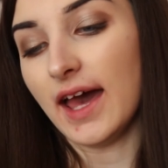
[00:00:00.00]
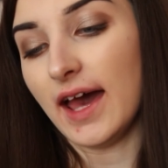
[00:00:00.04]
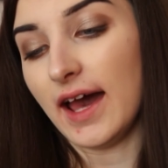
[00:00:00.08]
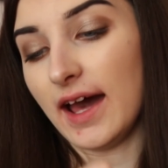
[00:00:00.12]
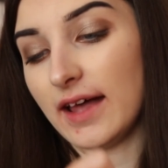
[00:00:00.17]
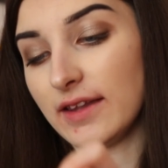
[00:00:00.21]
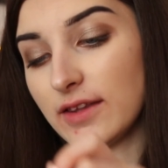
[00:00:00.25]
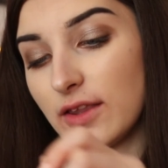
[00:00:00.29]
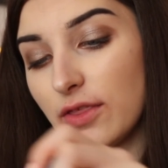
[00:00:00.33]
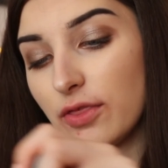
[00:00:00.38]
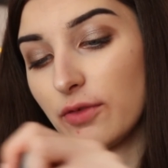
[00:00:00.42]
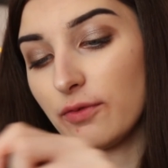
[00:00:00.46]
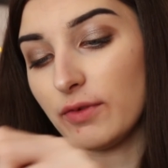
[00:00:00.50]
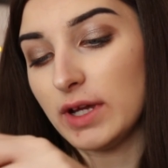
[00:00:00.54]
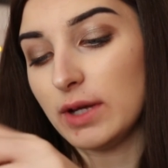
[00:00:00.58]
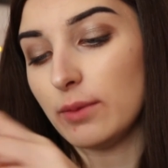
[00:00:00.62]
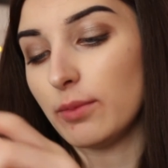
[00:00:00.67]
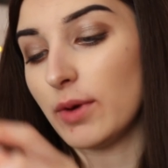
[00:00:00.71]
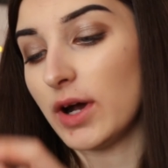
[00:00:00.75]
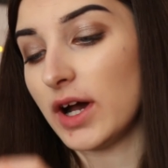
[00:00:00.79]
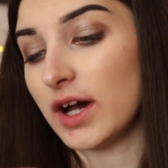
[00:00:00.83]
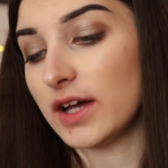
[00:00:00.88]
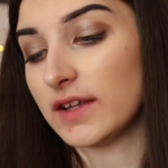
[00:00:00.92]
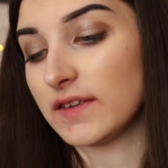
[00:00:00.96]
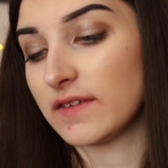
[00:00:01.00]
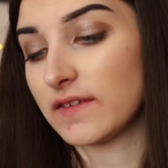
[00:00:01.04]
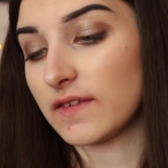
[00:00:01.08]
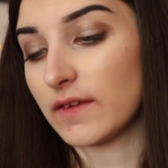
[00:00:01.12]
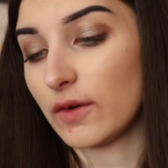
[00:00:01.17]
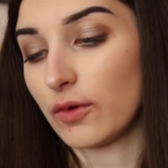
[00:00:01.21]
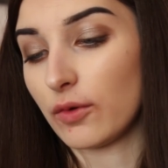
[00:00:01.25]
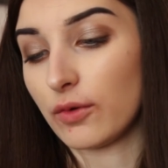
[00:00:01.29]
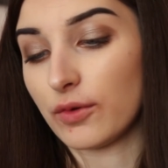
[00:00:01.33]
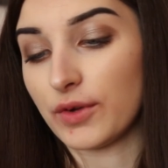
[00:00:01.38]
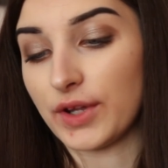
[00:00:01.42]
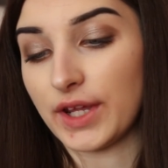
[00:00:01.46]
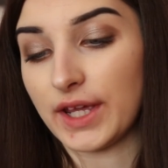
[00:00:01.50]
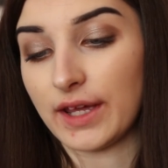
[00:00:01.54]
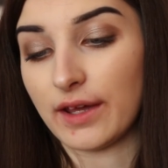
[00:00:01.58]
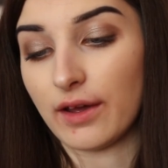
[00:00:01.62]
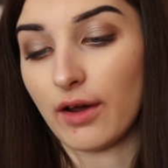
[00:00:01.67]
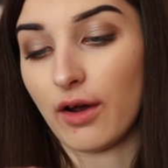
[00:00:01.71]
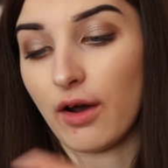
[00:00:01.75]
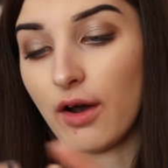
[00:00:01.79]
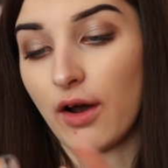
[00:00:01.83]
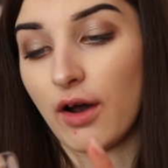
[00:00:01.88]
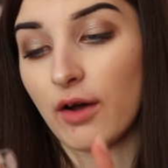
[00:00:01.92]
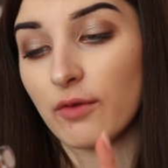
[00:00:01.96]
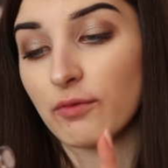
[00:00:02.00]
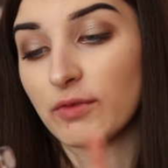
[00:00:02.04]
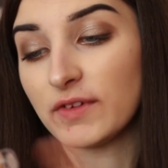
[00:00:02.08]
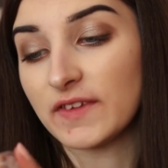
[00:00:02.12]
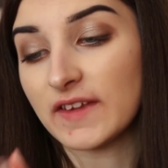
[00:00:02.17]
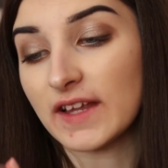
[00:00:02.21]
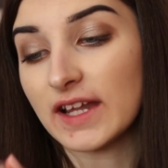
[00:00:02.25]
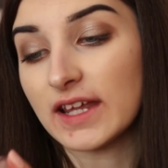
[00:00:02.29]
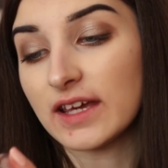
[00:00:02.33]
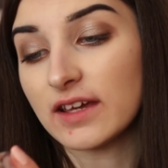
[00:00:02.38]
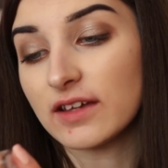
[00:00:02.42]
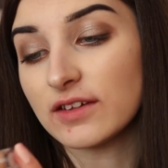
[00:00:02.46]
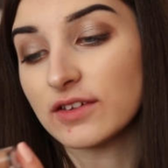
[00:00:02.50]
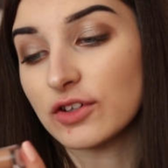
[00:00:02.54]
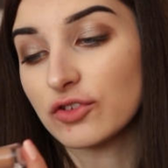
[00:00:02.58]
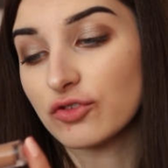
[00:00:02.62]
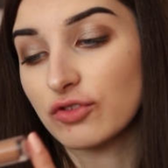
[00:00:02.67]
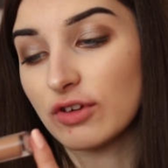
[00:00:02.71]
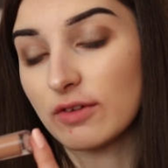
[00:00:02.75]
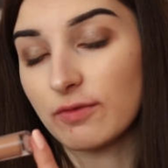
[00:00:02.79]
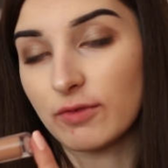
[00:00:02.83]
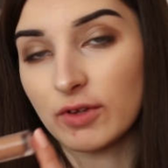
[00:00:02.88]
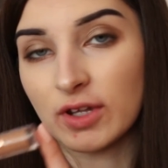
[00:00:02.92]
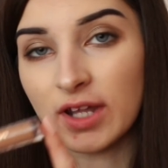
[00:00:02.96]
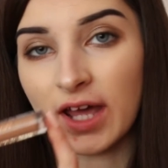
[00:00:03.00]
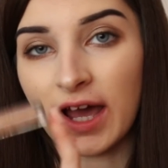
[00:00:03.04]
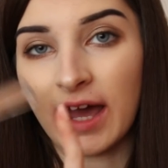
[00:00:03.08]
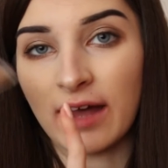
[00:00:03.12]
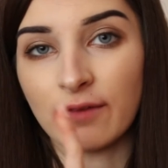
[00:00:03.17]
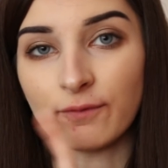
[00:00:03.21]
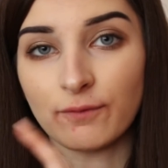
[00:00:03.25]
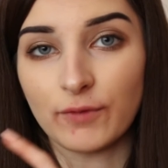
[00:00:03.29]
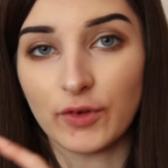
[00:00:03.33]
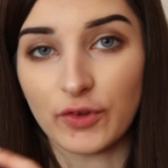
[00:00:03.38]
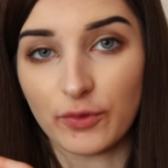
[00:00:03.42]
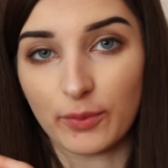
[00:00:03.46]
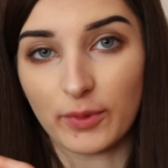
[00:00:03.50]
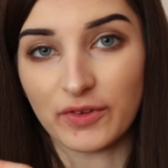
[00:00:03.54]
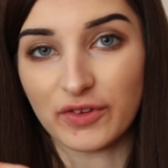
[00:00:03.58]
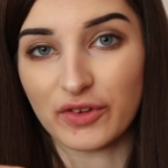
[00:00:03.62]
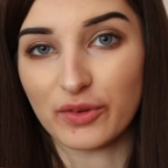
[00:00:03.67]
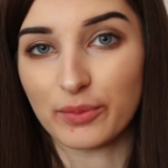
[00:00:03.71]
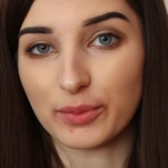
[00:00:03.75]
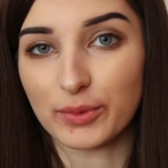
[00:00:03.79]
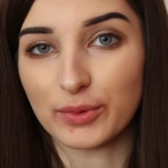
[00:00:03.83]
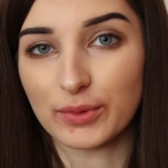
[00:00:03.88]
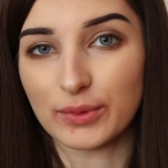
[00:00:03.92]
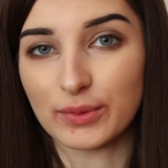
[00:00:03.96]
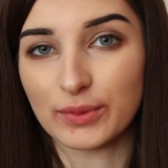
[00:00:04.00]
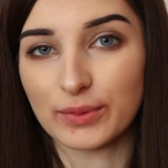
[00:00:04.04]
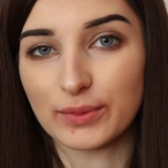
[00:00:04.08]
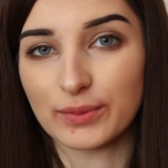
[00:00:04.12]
And the 3 words on here are resilient, driven and responsible.